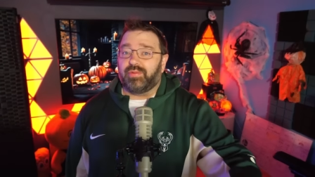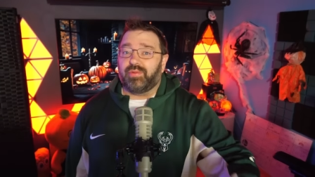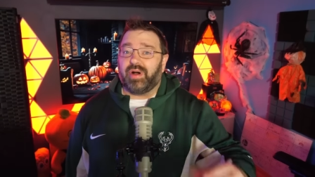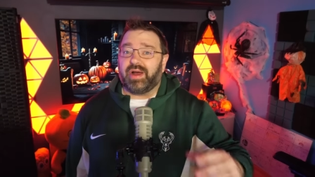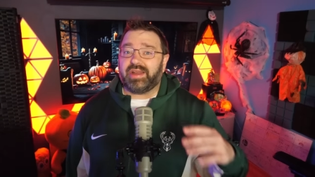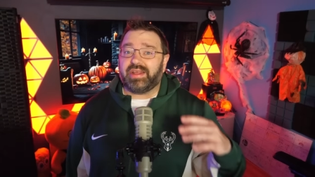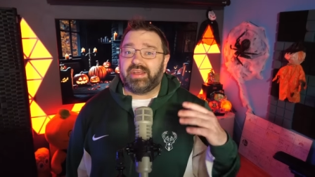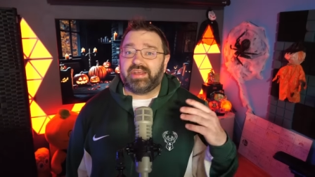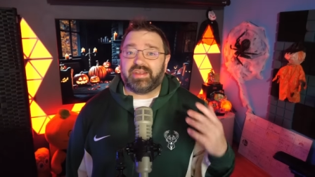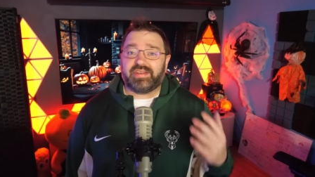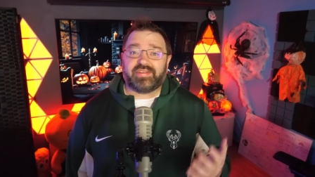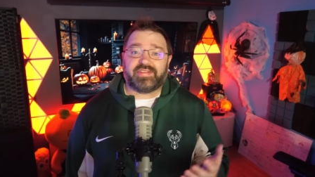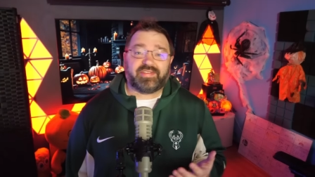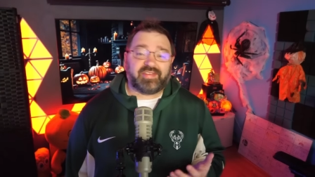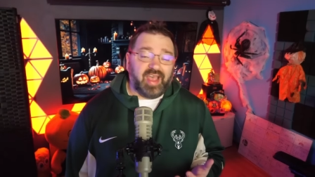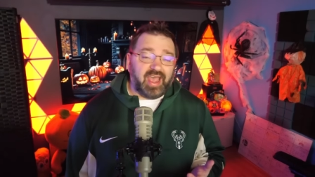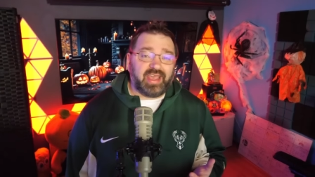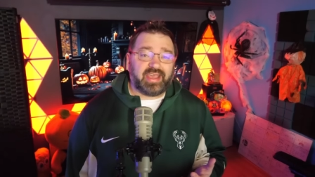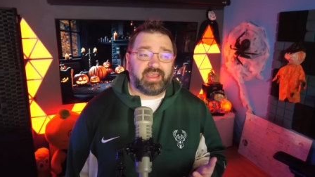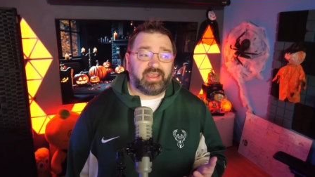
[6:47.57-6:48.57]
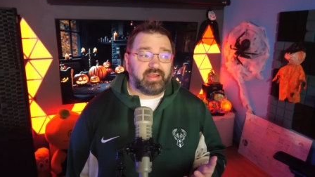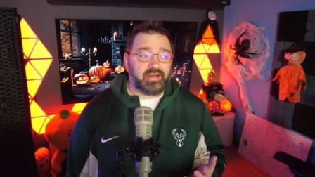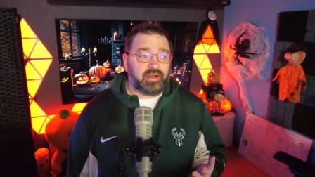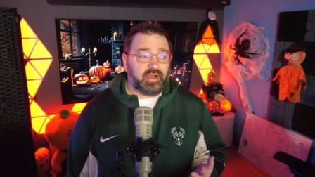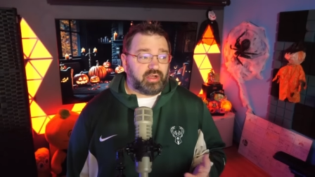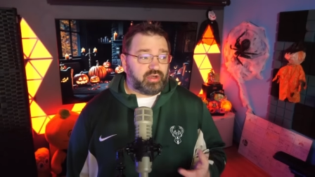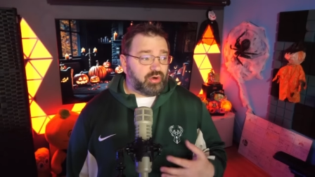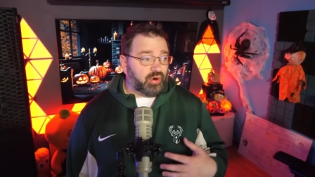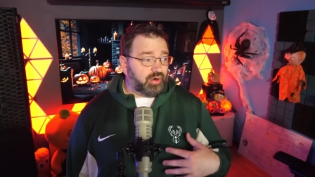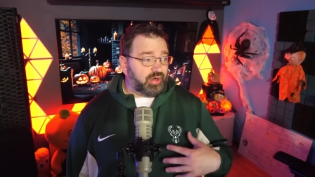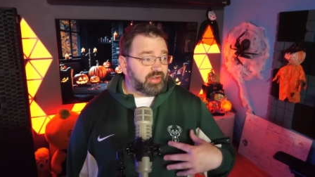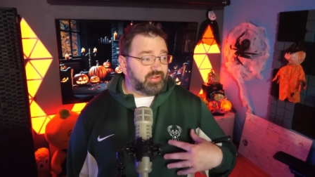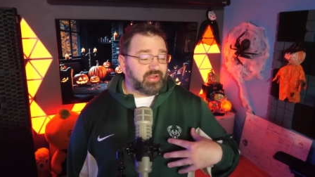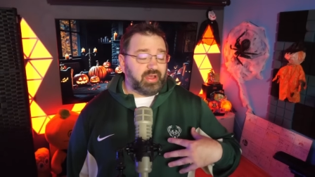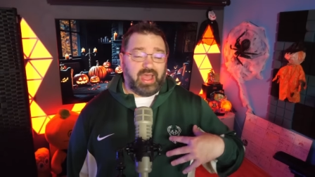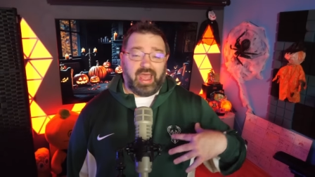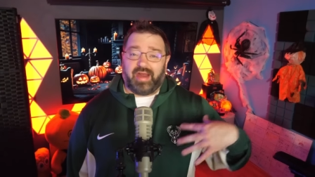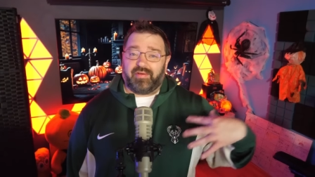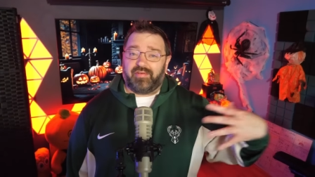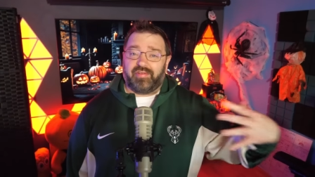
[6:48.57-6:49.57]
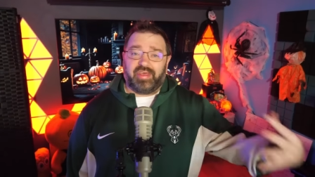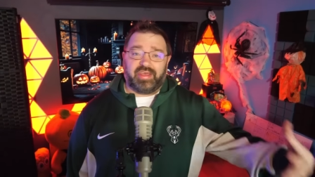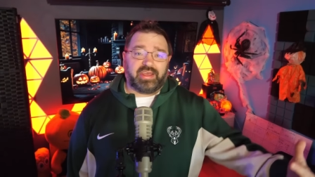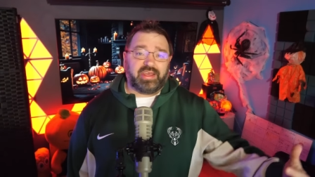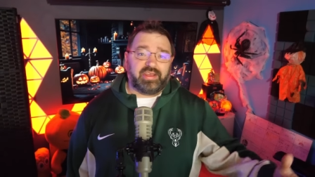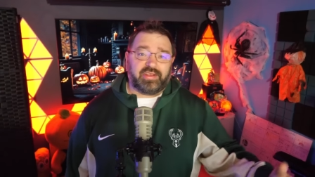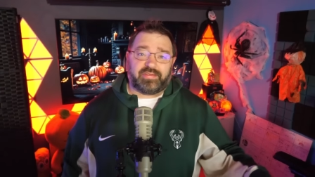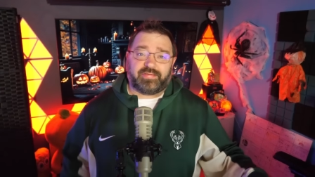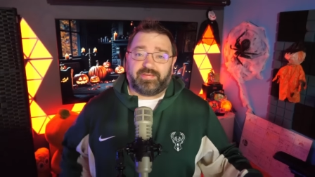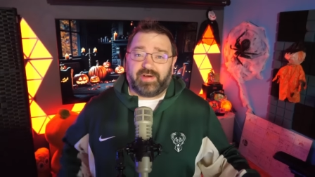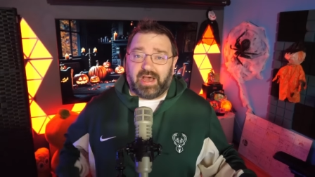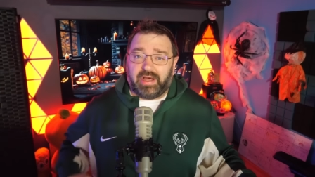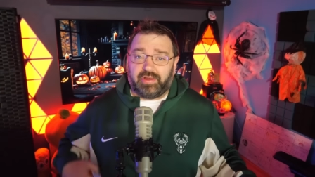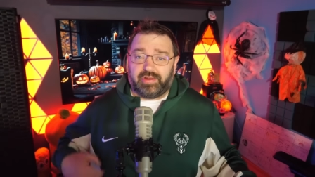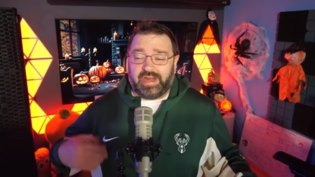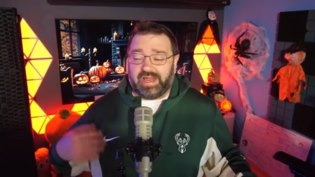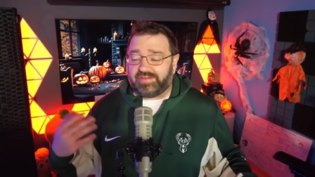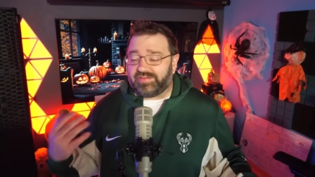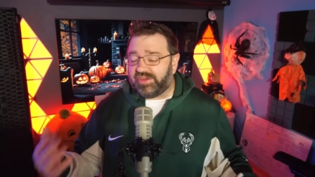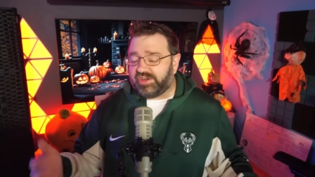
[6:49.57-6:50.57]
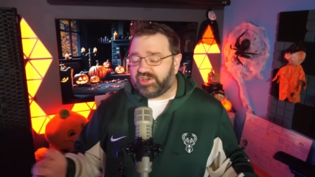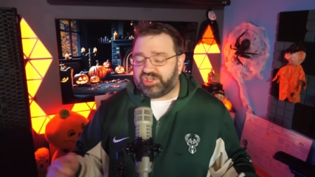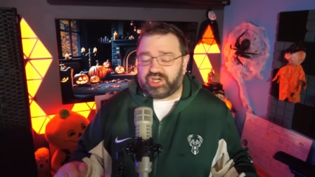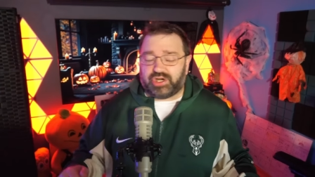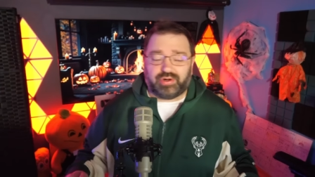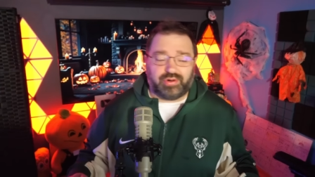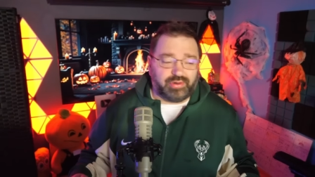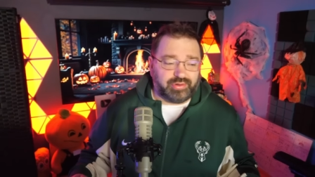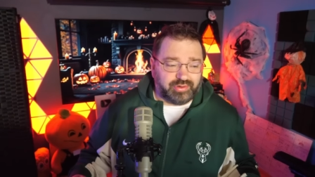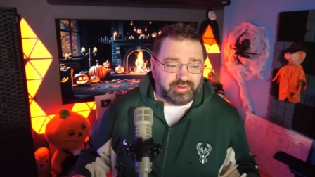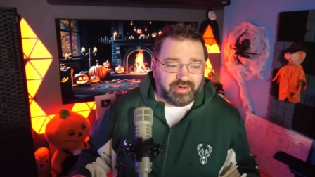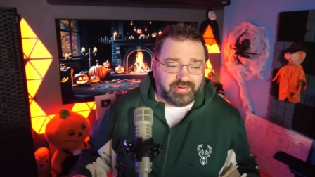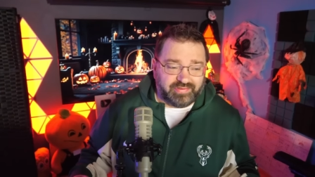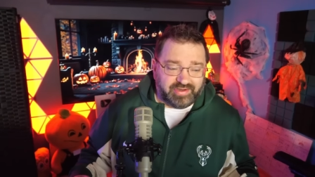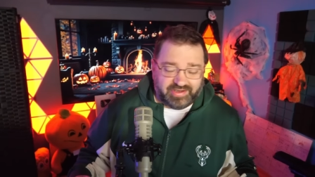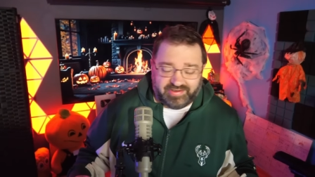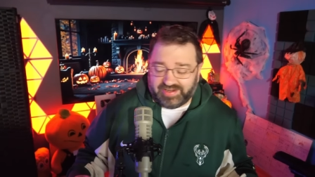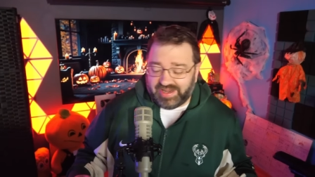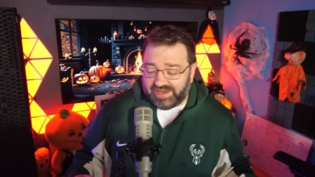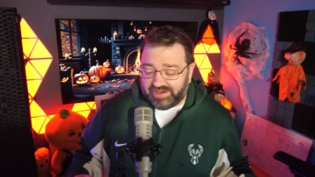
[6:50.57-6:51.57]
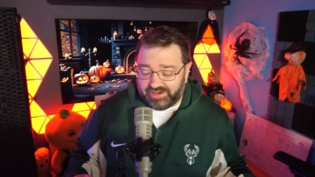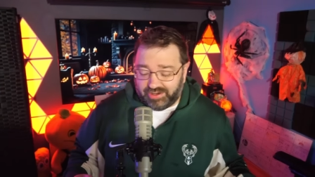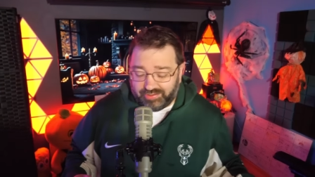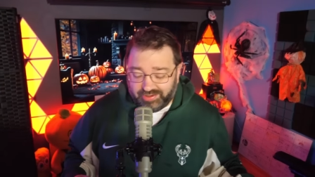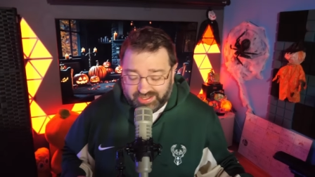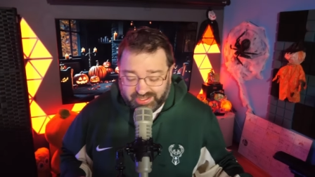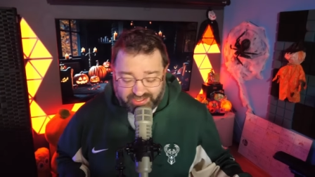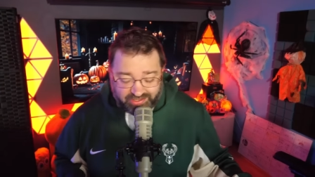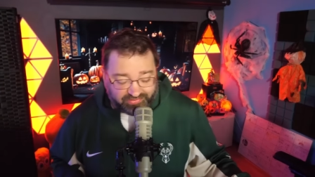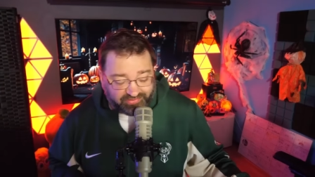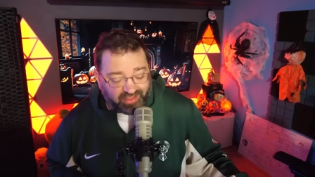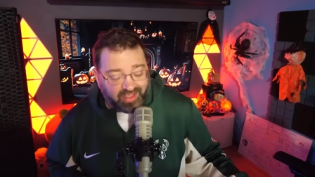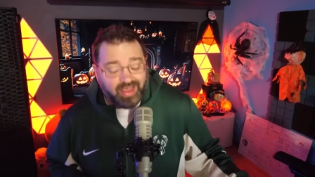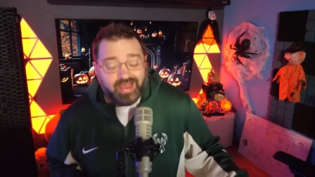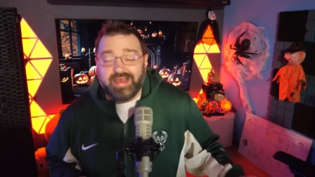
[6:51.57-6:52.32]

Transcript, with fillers: what he is saying, according to everything he has followed as a shareholder of Nintendo, is,